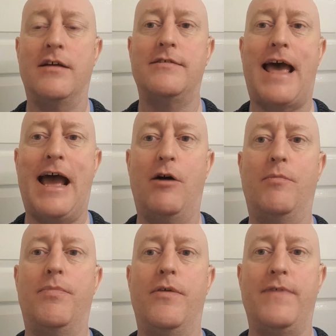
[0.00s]
to
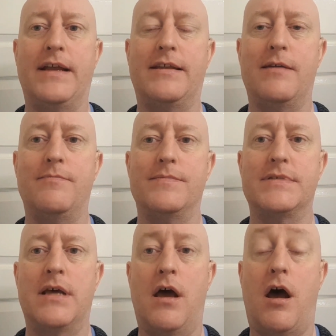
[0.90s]
help the
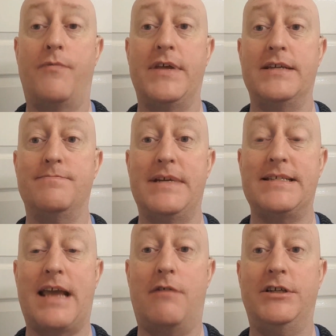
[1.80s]
victims of these
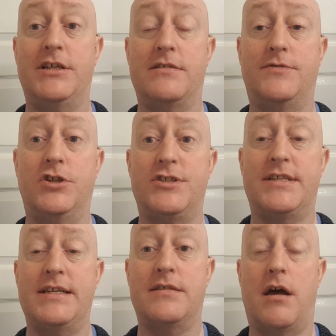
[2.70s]
miscarriages of
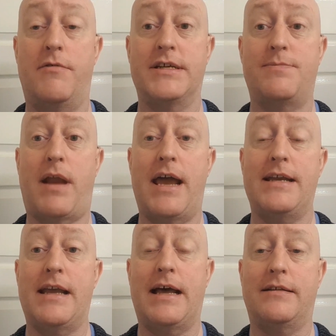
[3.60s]
justice that are
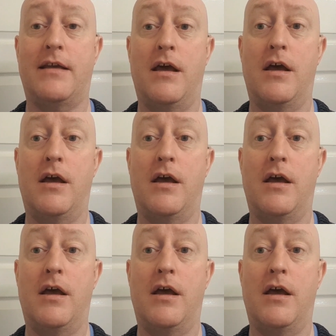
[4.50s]
explained at